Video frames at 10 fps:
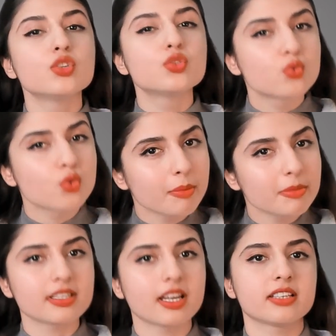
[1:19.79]

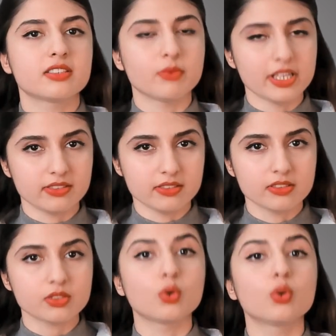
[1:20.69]
traumatized
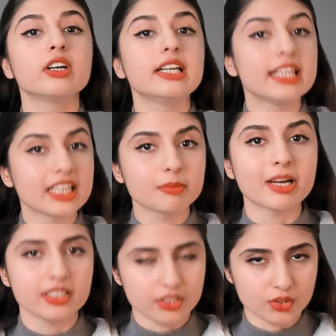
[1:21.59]
vessels or
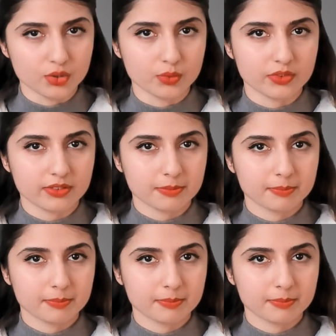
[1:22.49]
nearby tissues.